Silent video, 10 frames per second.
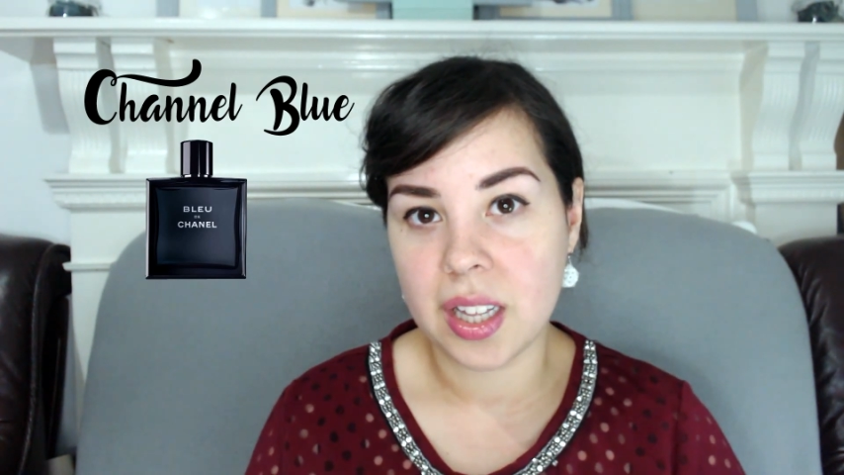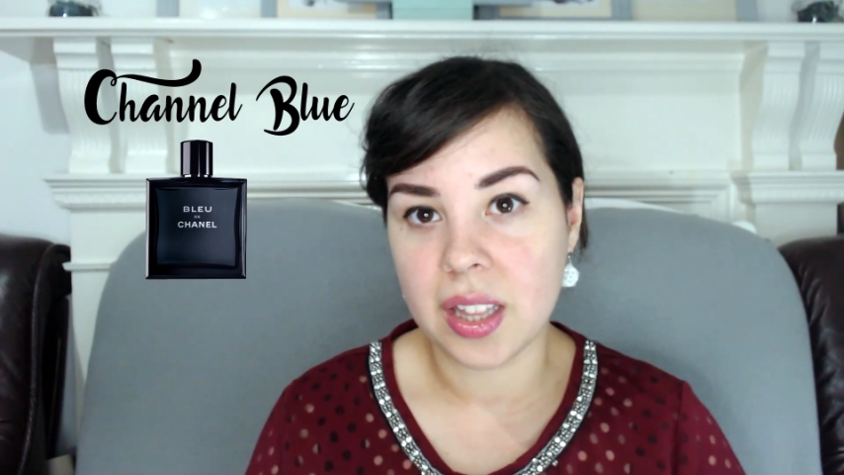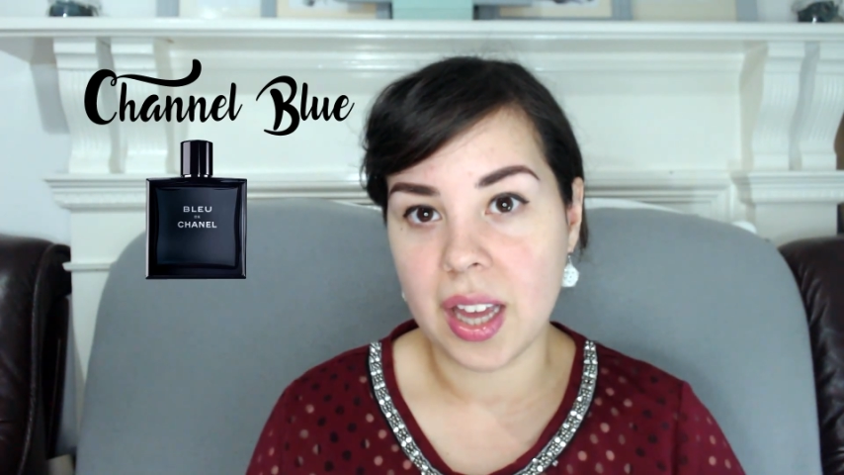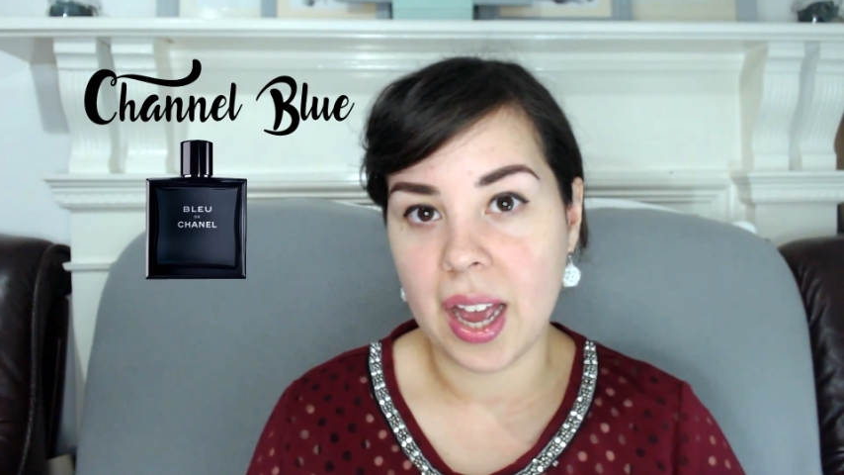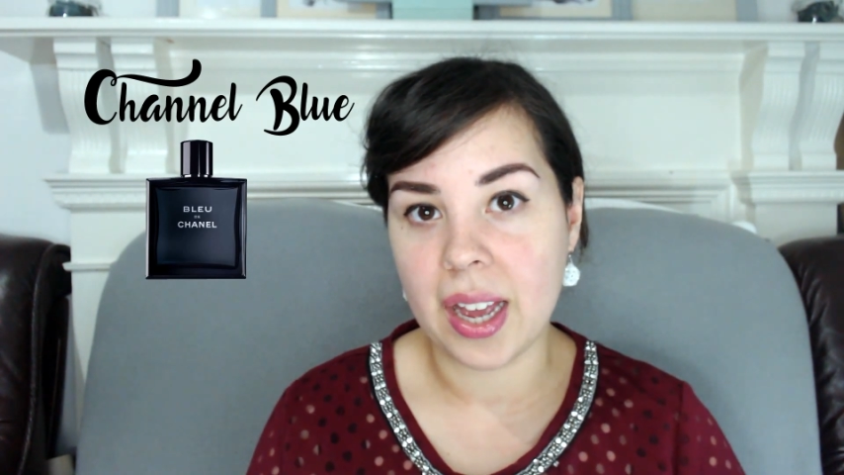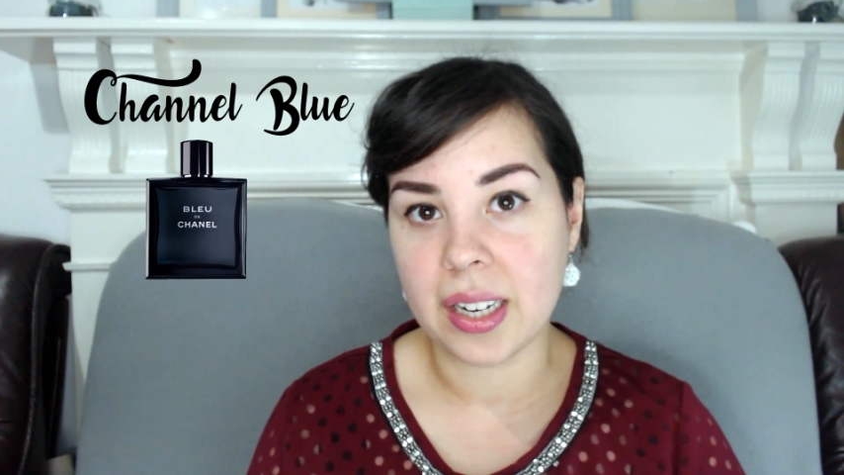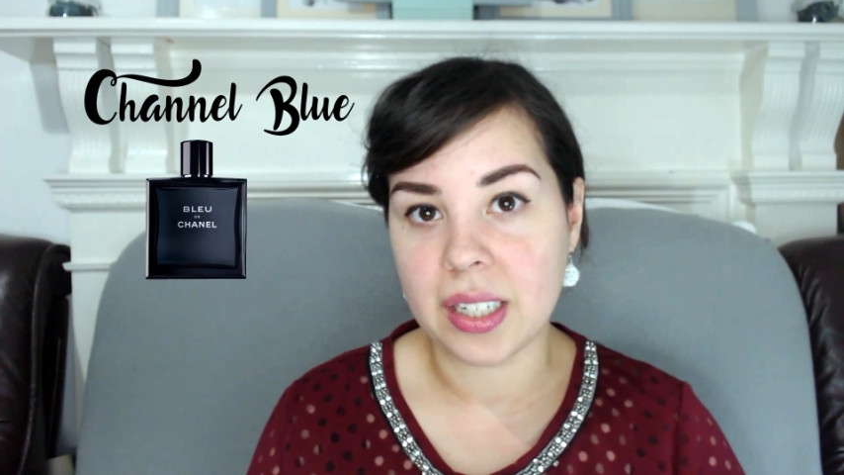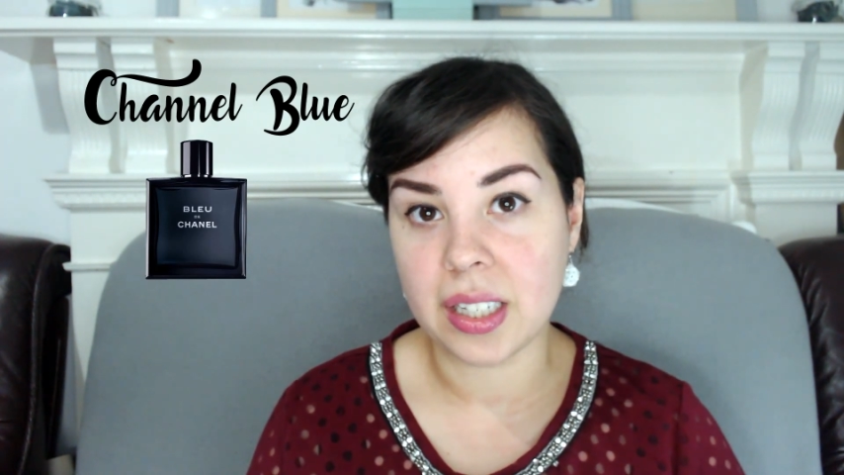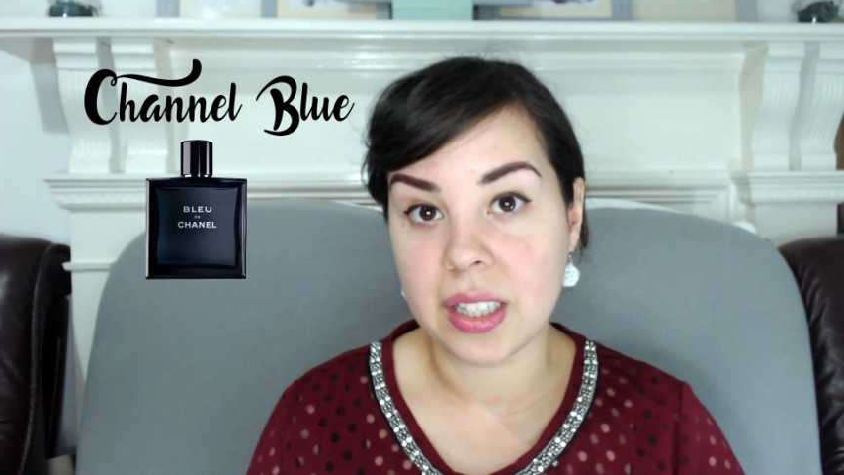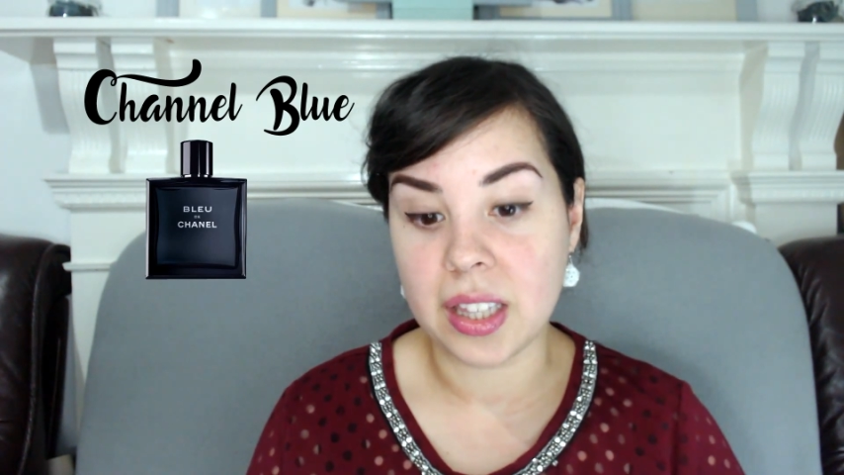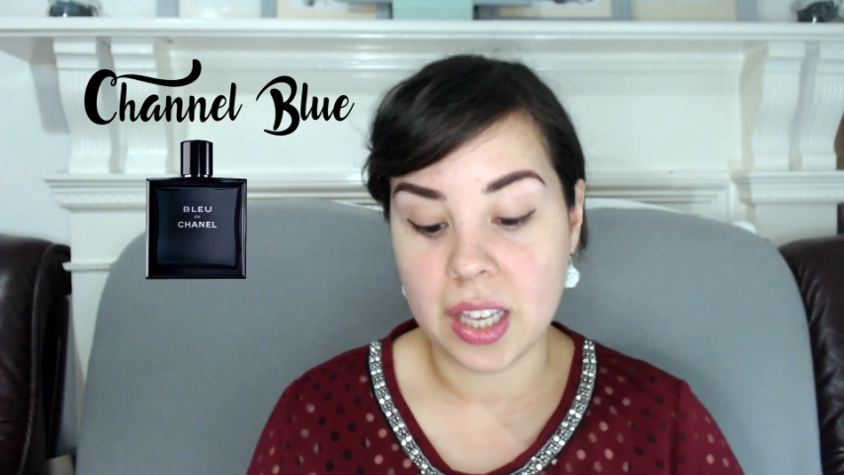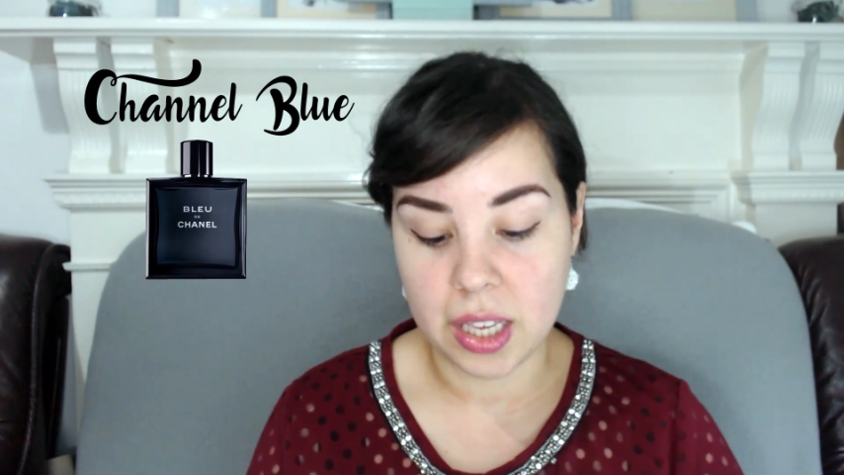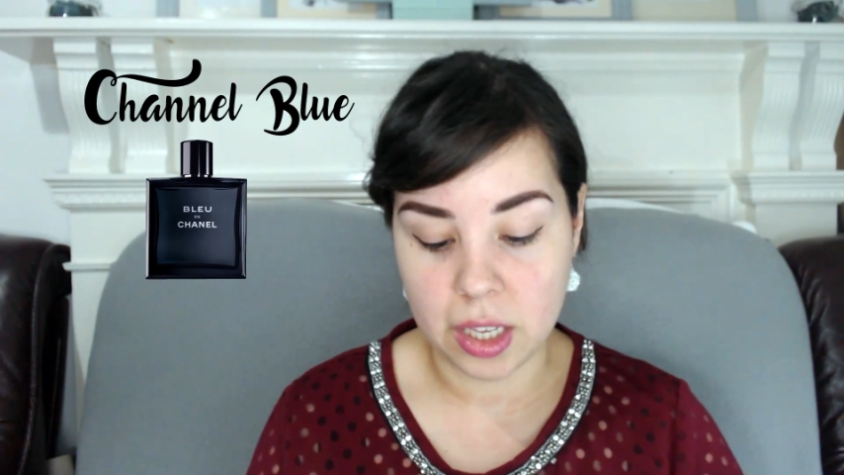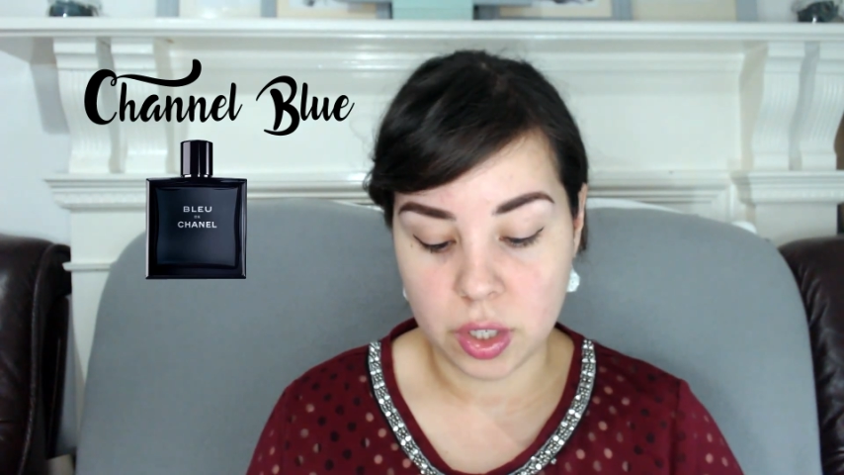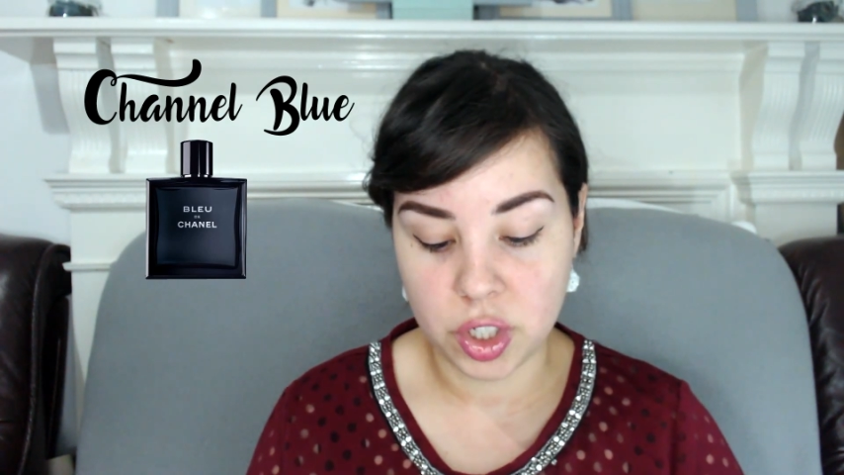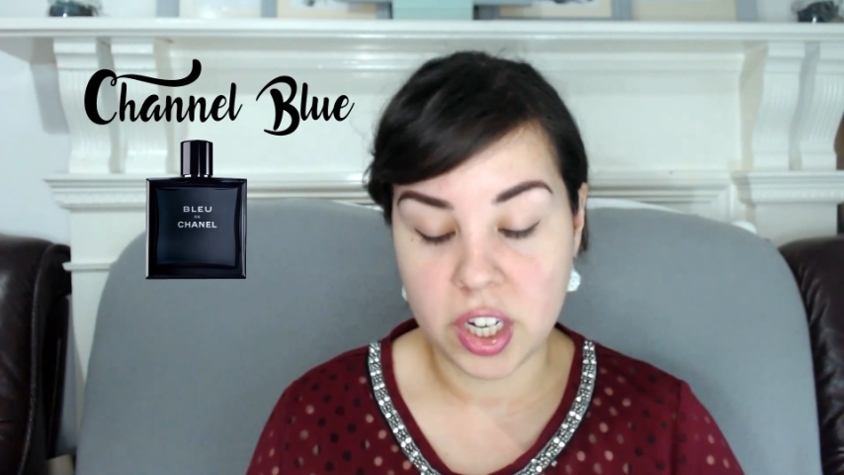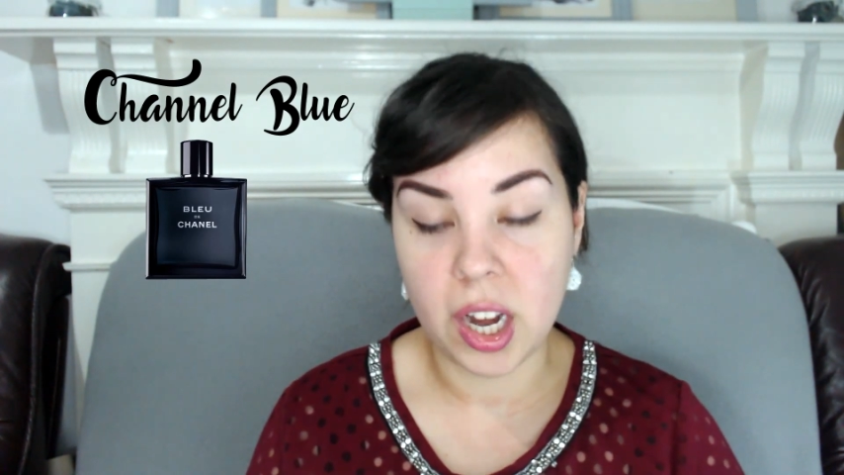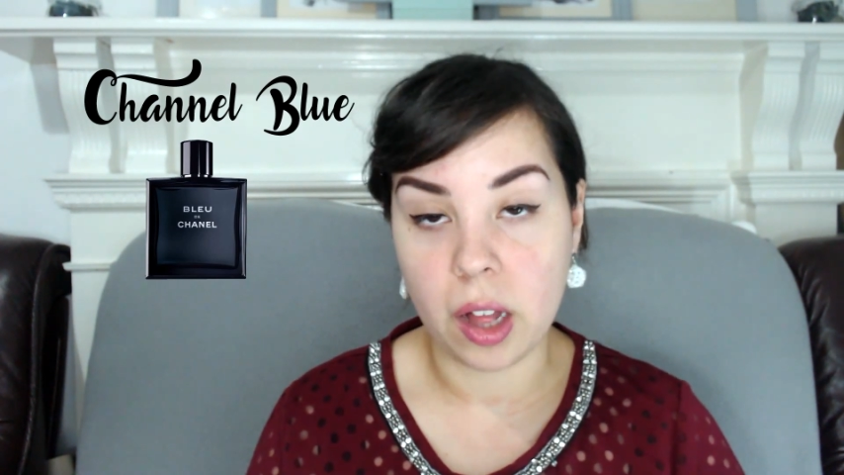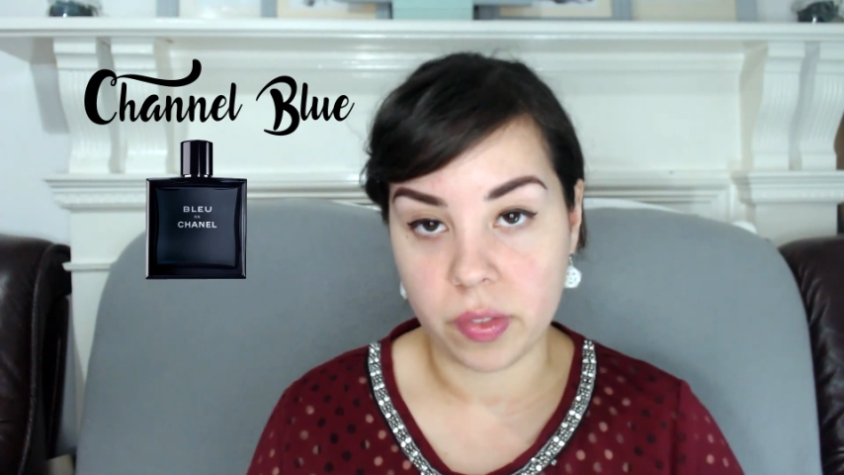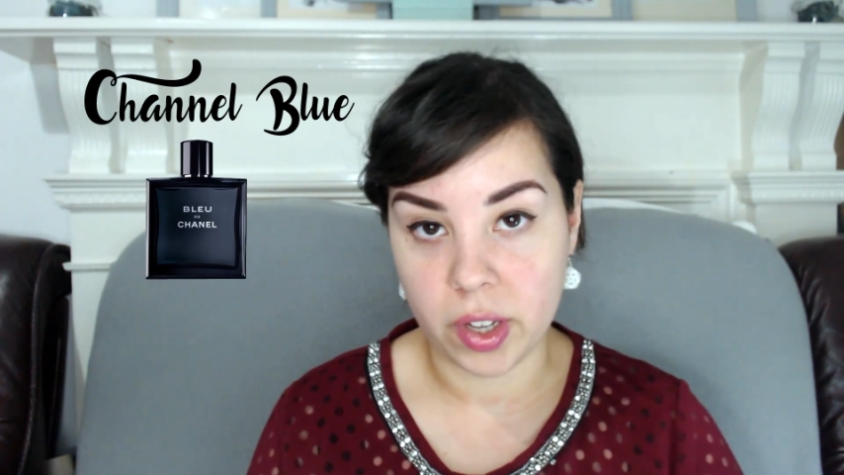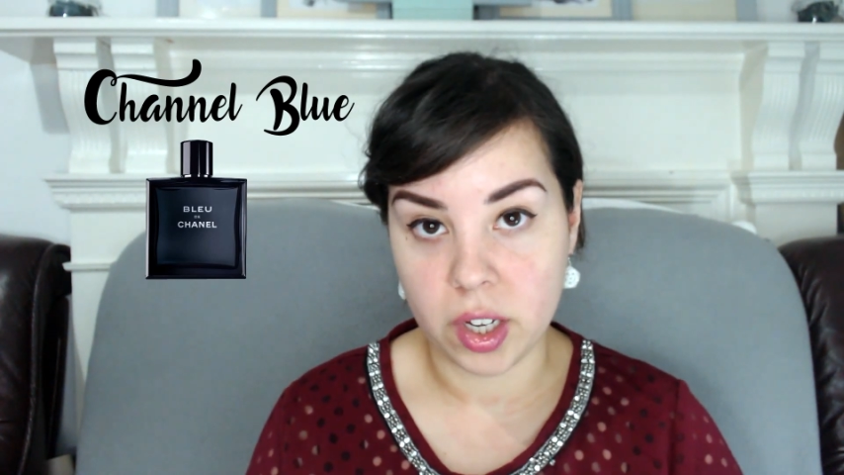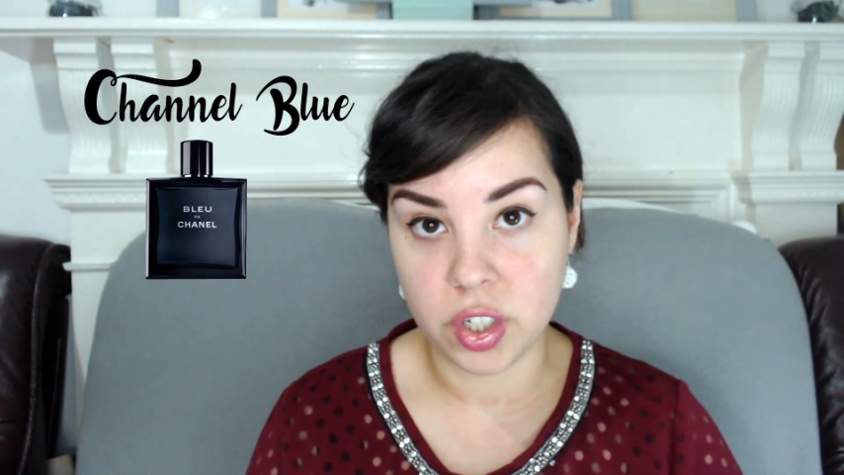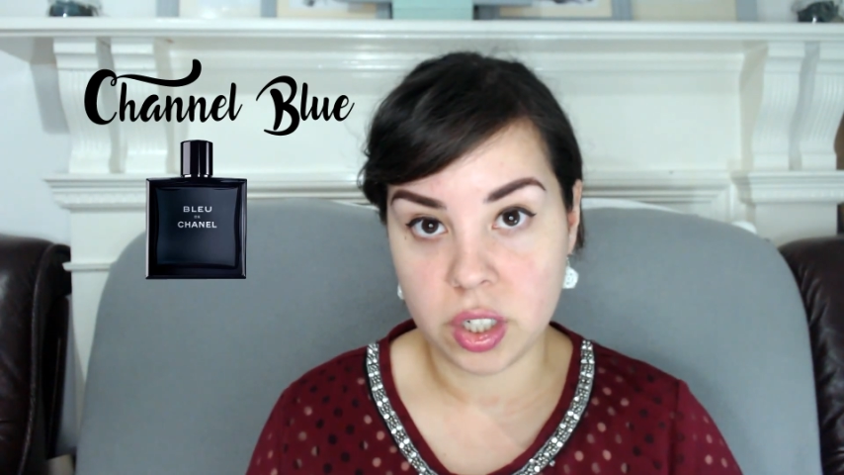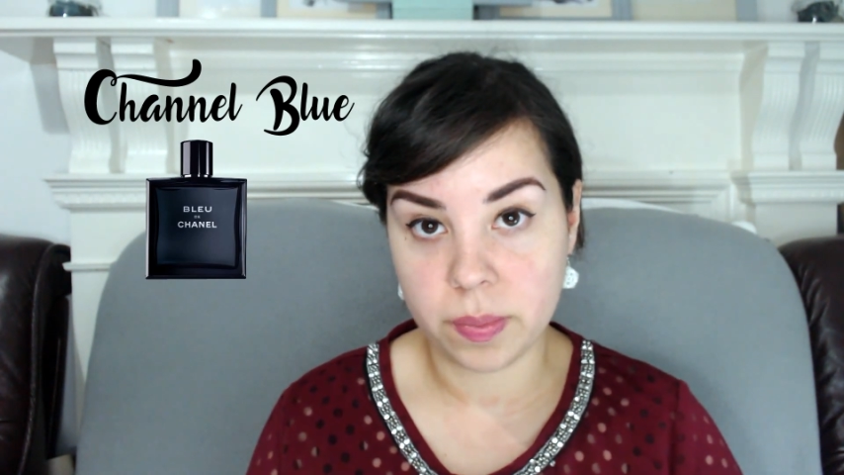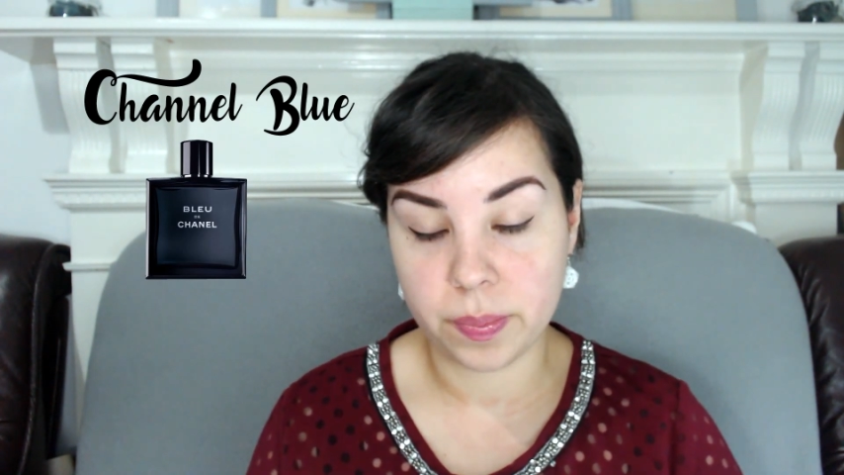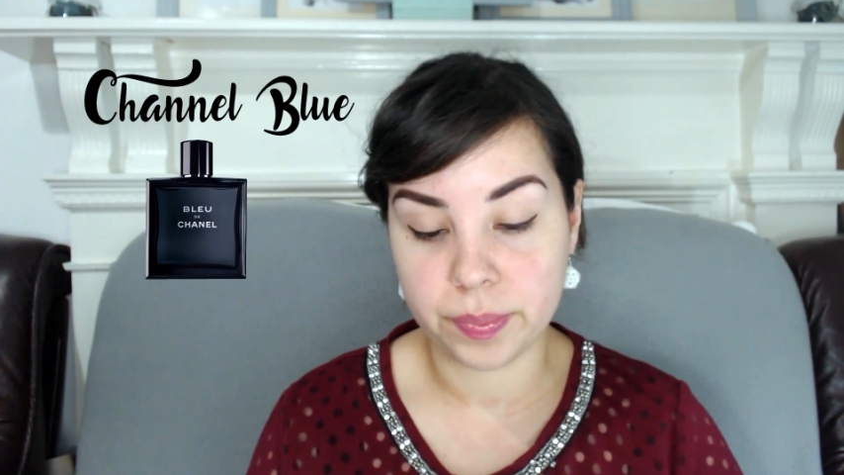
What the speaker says: than the Chanel version,